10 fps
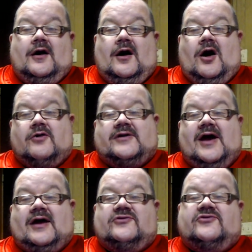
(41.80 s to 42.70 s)

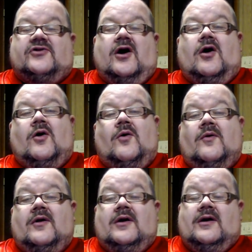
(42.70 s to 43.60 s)
okay, so
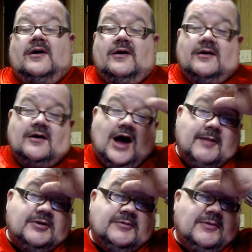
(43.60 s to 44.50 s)
I'm
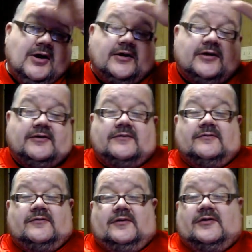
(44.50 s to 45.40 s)
an American,
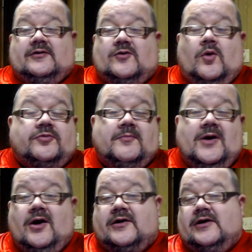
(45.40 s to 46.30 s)
North
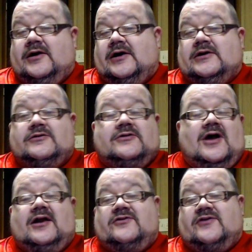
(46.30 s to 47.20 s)
American,
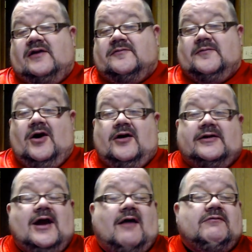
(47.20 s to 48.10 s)
United States American,
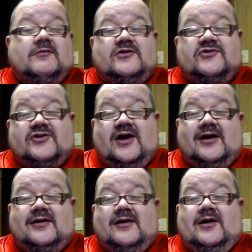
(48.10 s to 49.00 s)
however you want to say
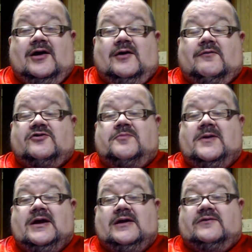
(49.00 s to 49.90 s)
it, which
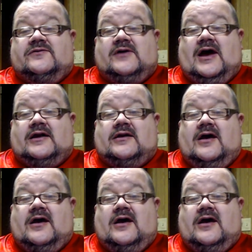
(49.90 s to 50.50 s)
means that